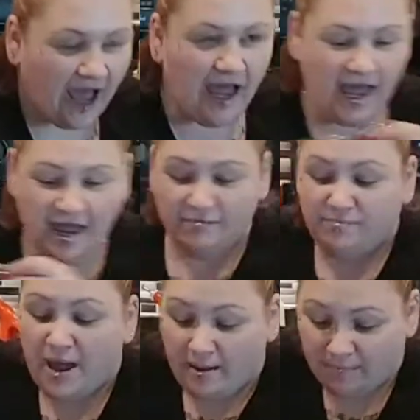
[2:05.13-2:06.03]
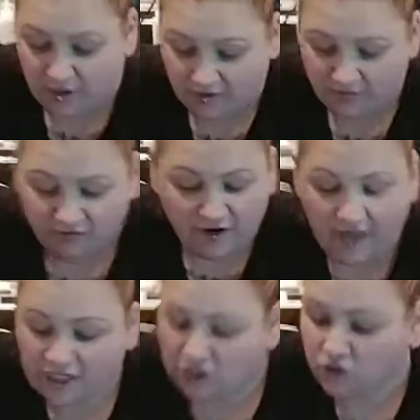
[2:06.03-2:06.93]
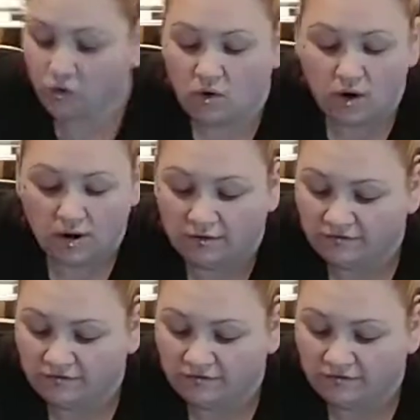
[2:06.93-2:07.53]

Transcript: and pepper, fresh or